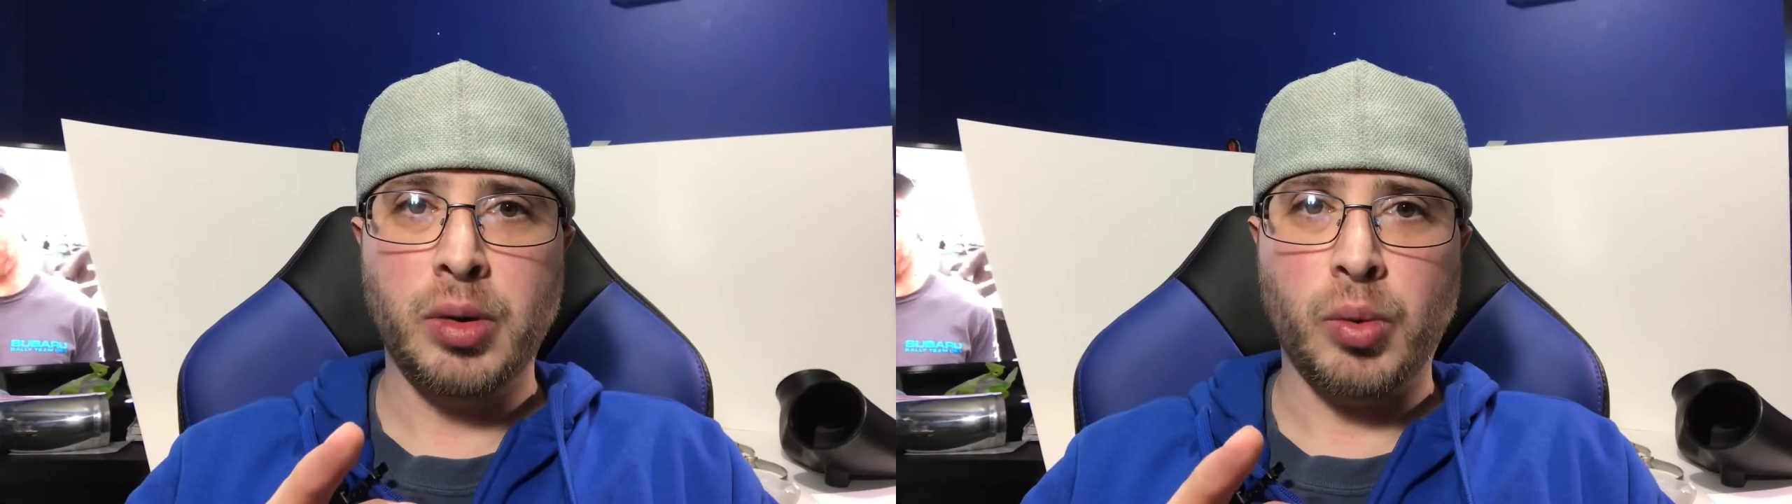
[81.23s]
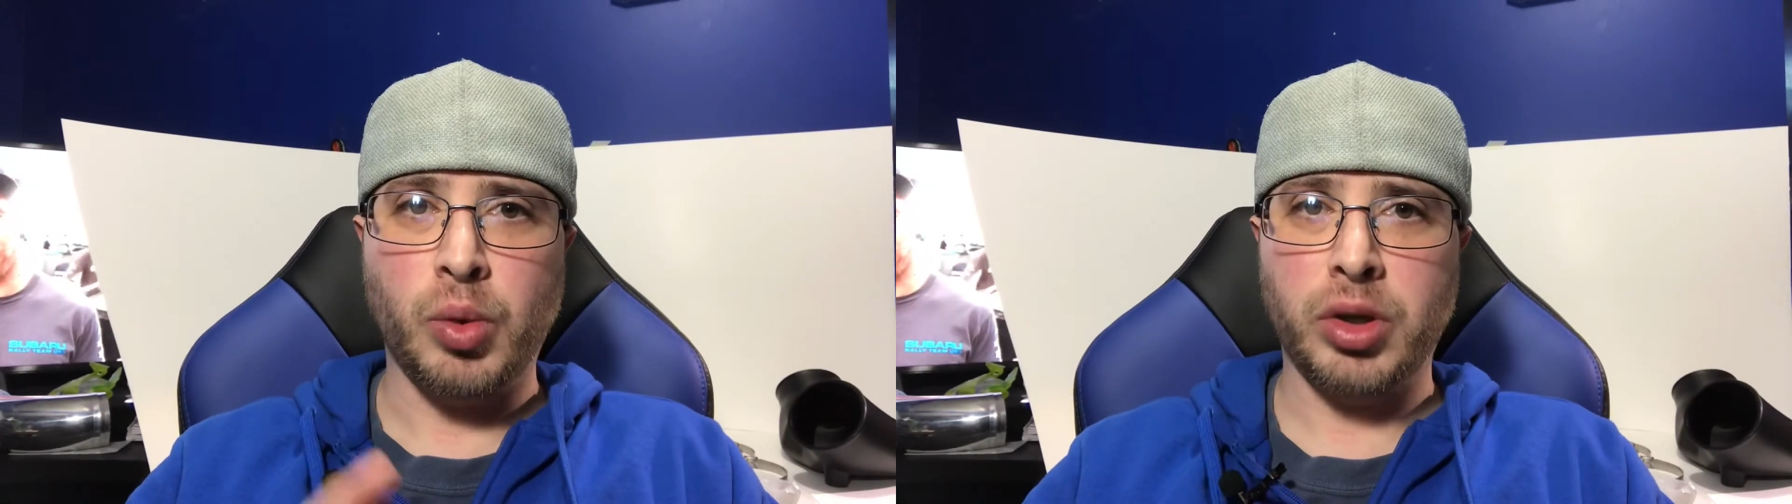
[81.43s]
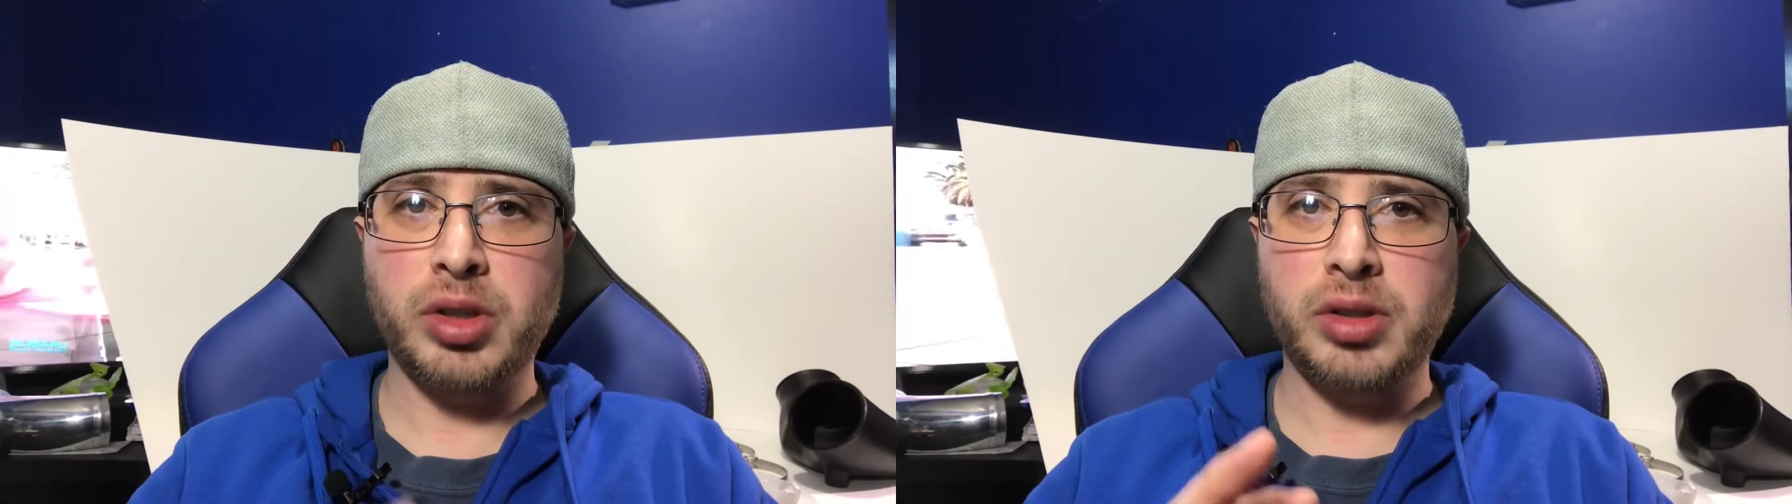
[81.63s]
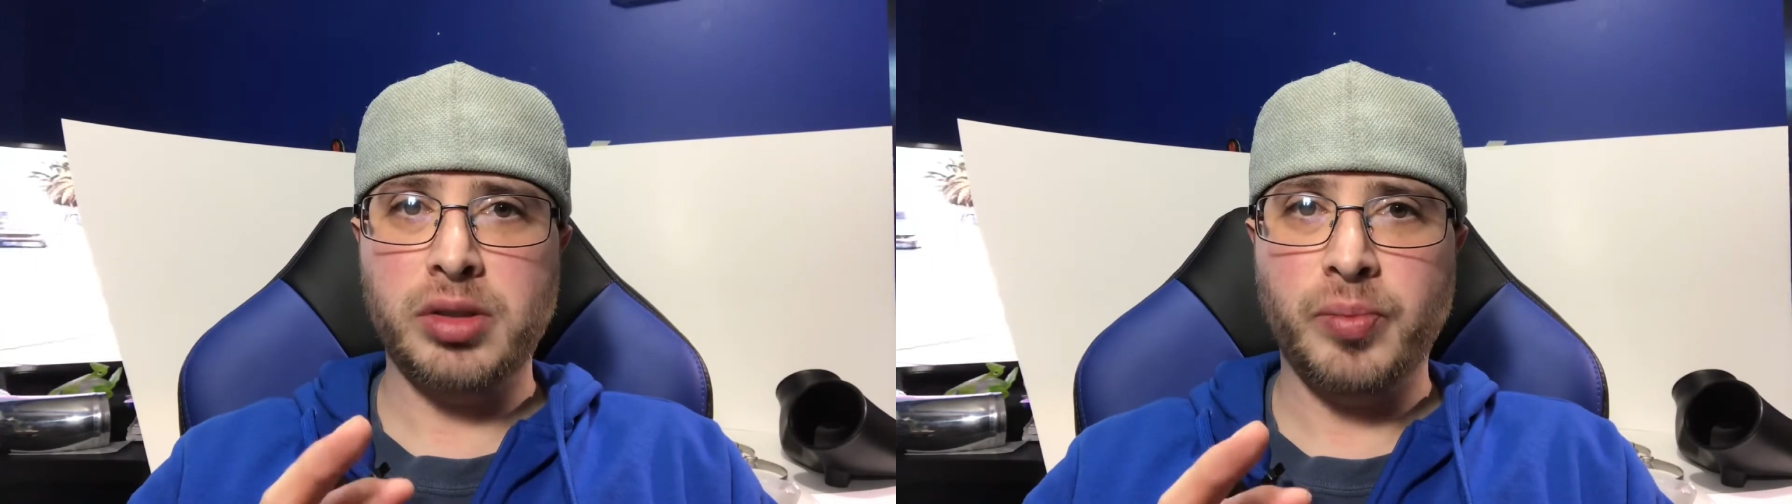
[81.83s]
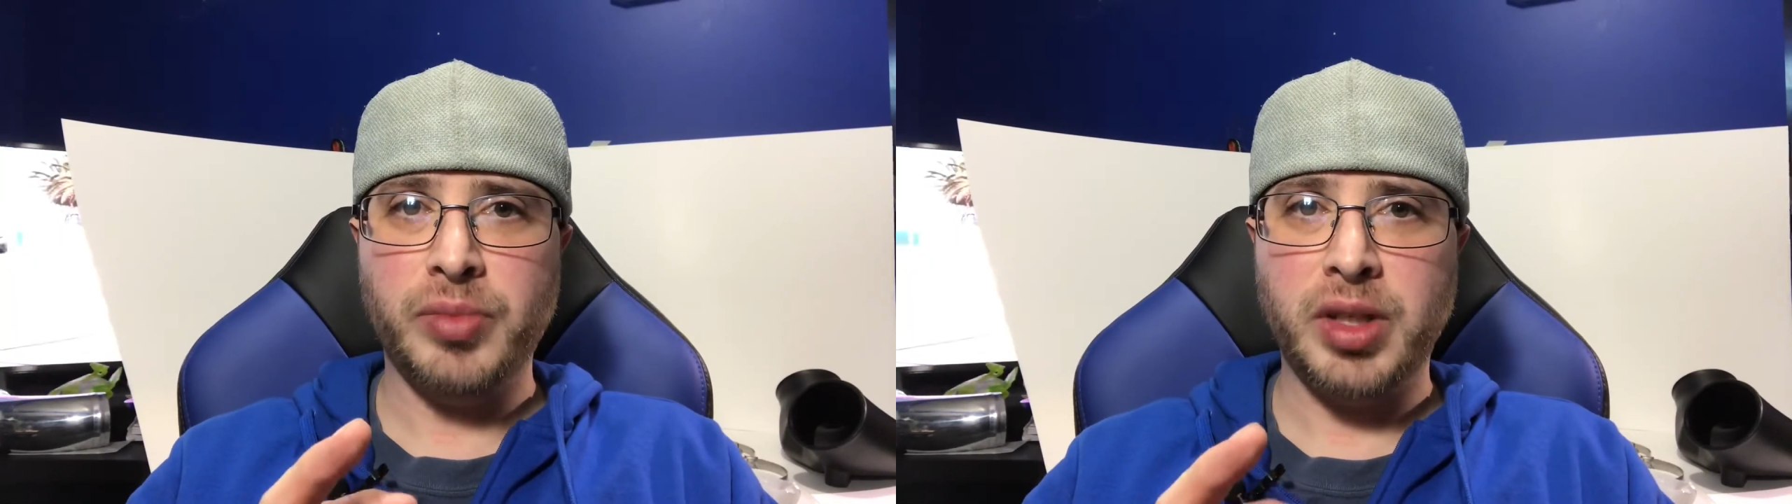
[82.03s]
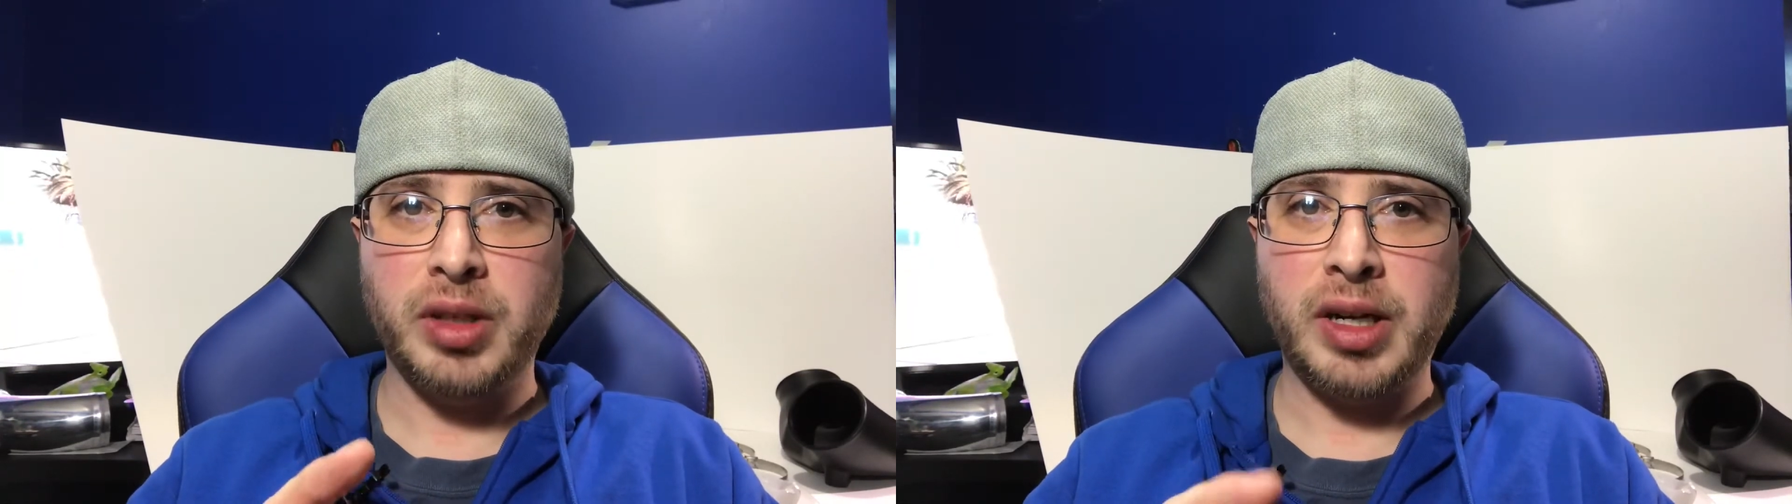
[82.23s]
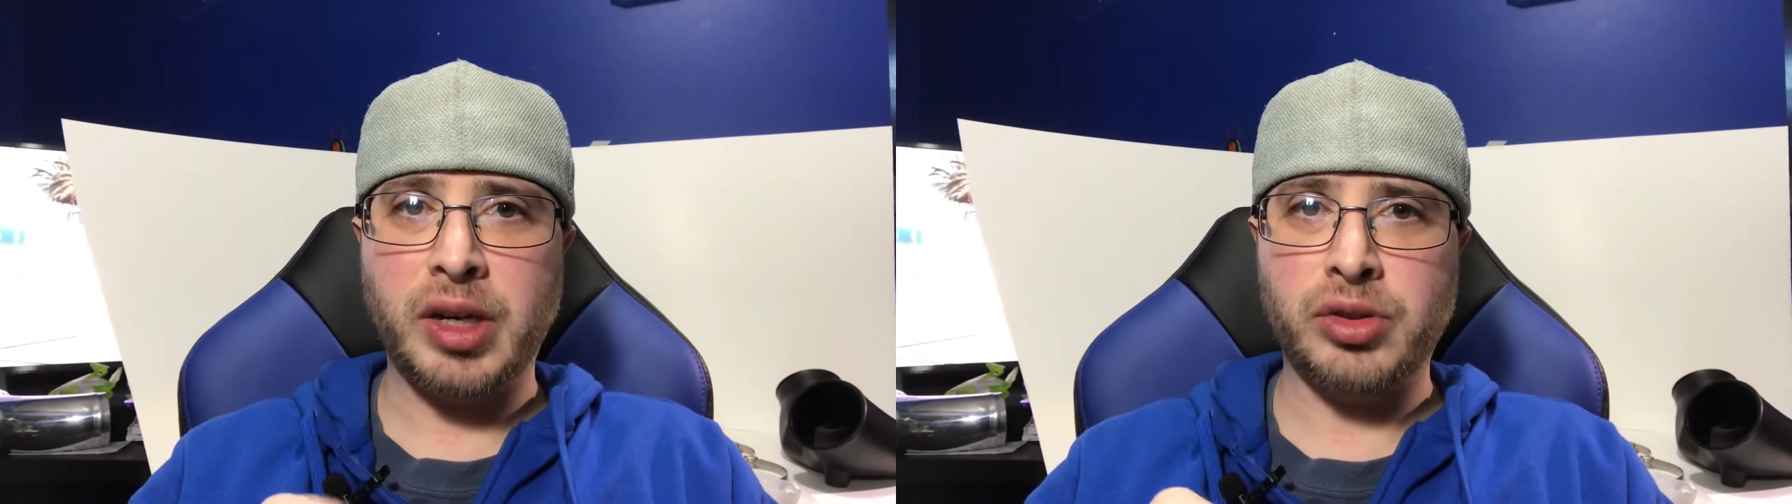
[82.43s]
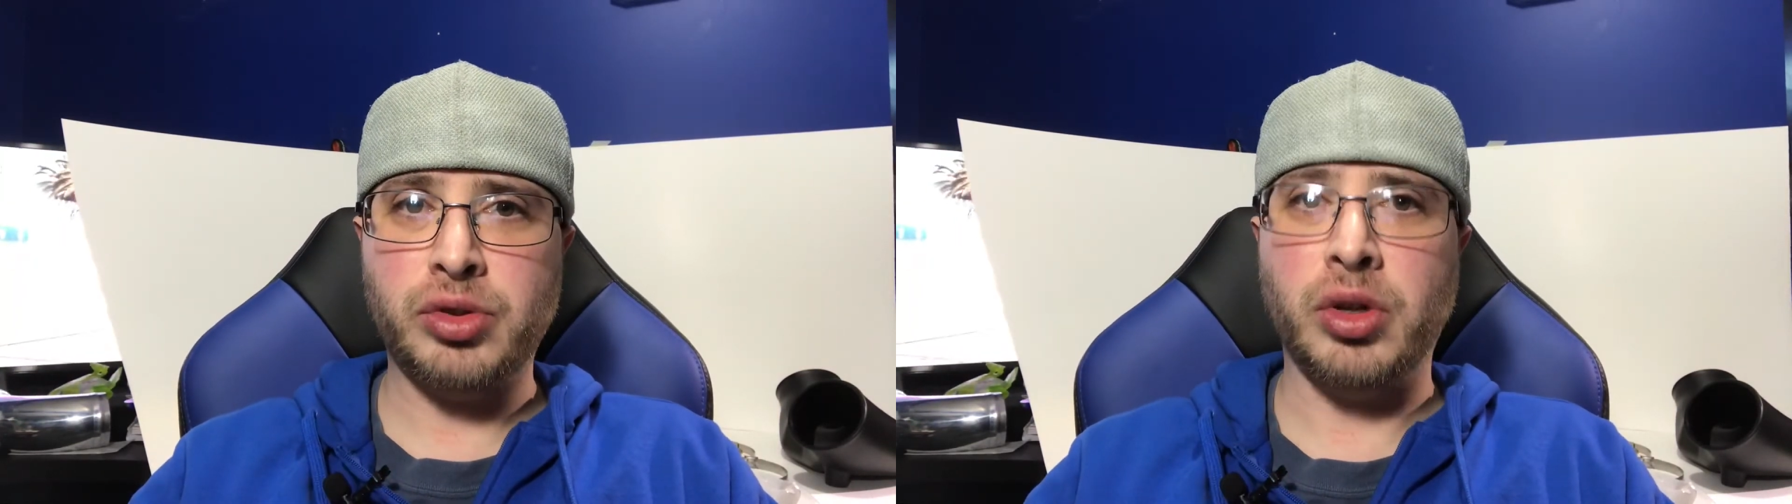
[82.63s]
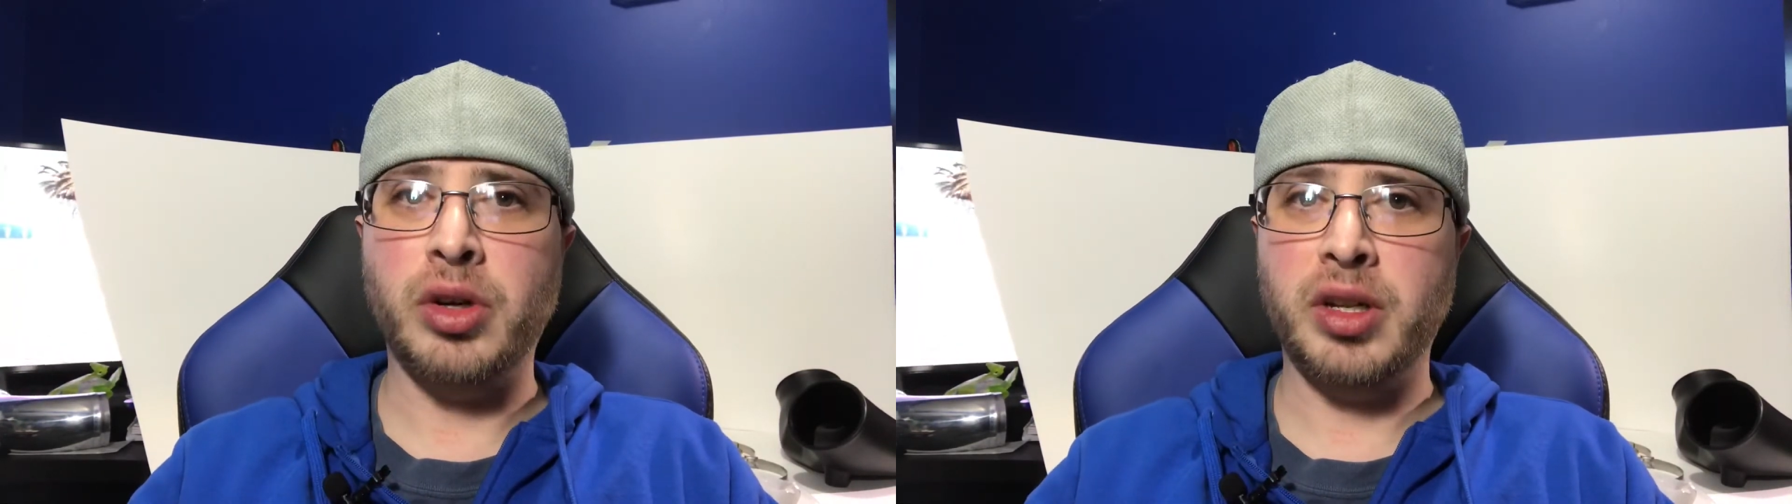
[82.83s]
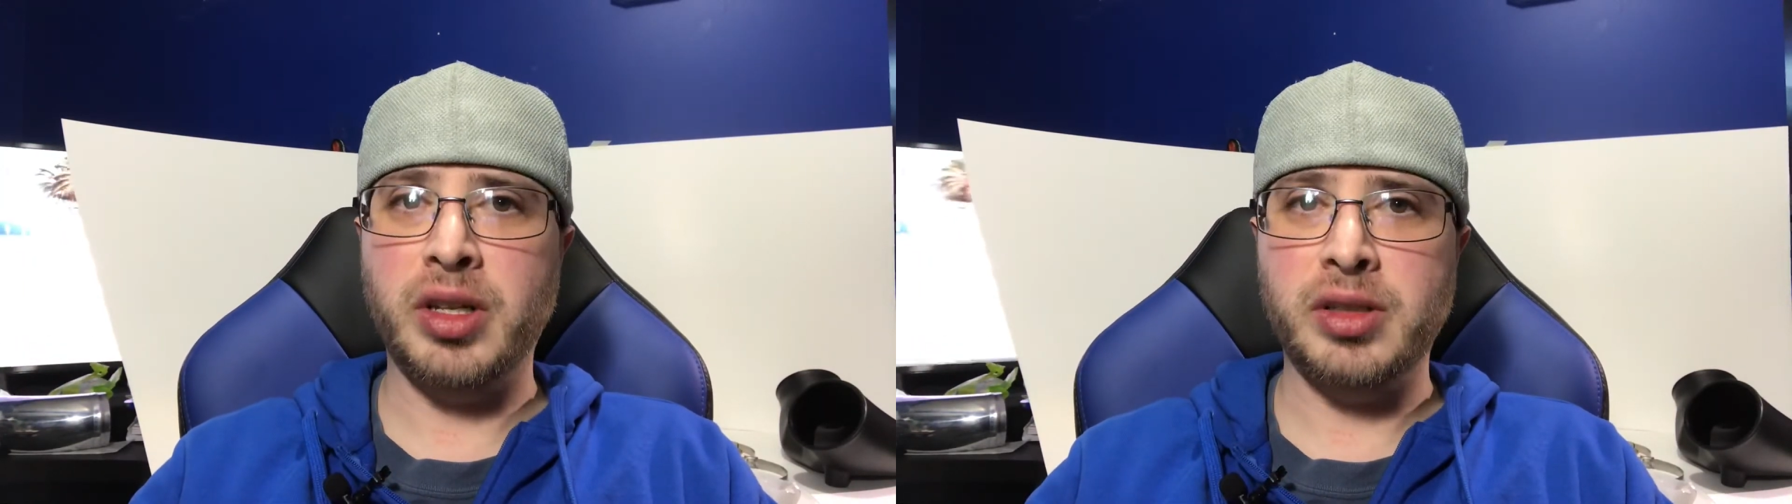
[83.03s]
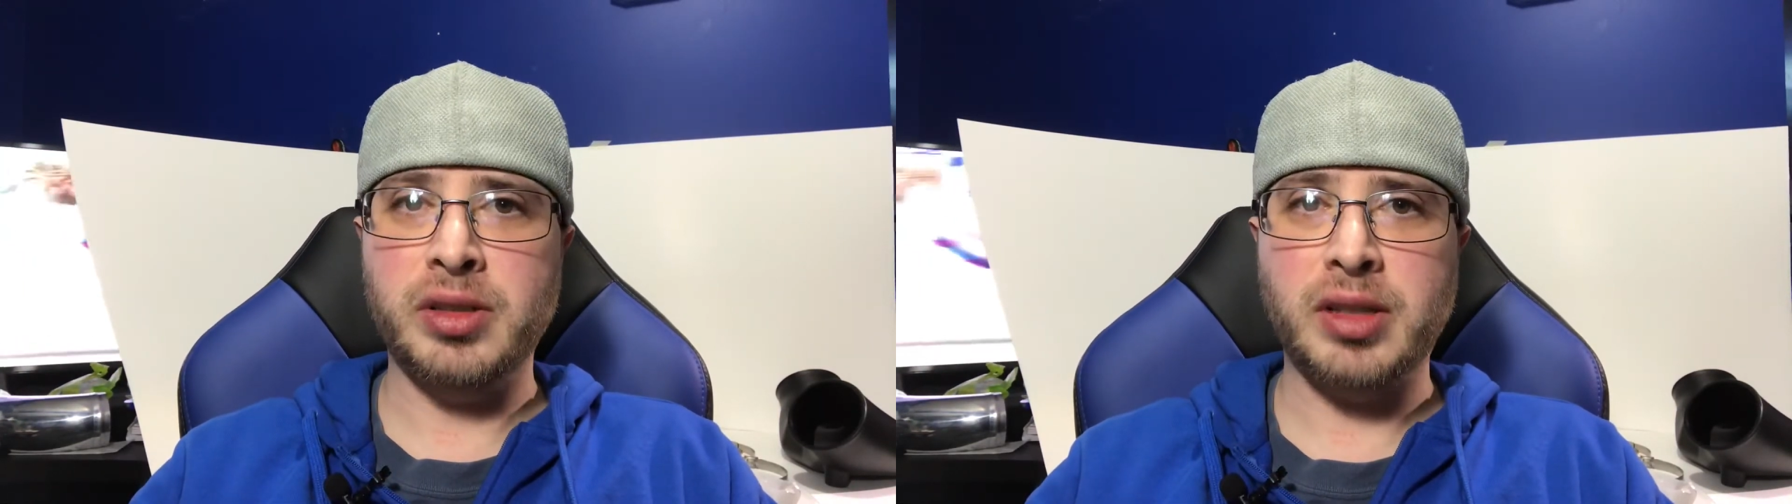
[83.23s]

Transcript: works and how strong it is,